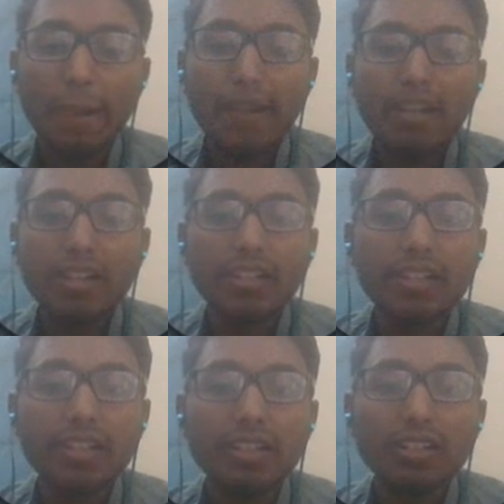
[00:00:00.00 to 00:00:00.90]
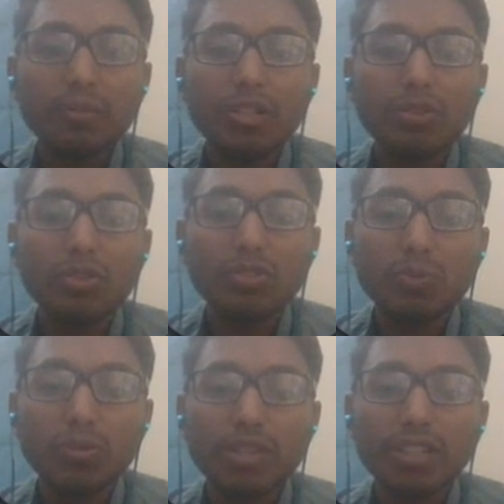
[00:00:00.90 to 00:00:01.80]
and layer diagram I also
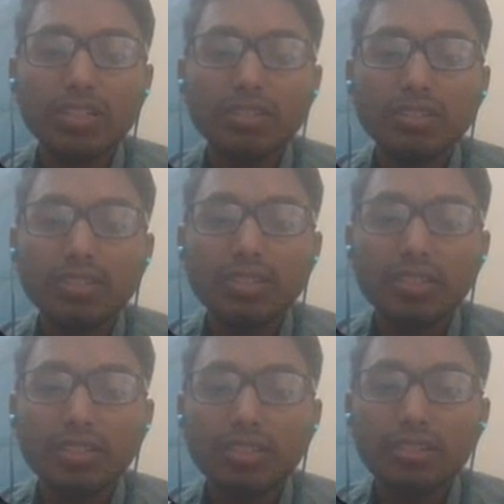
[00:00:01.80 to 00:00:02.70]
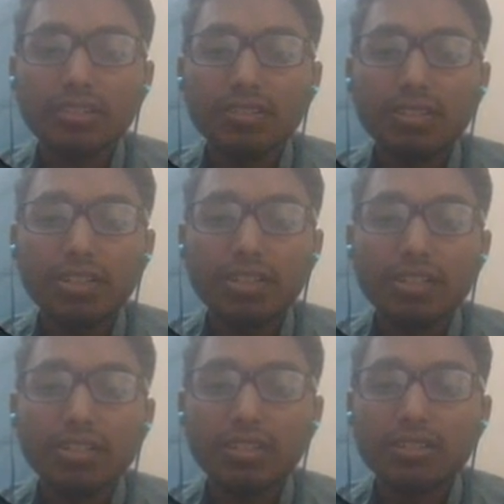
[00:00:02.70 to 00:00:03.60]
provided, and the data
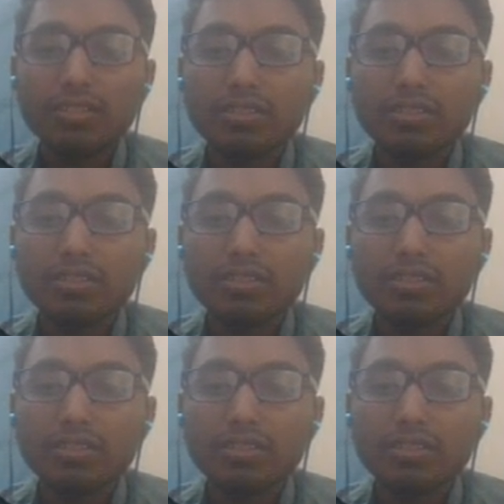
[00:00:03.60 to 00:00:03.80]
set,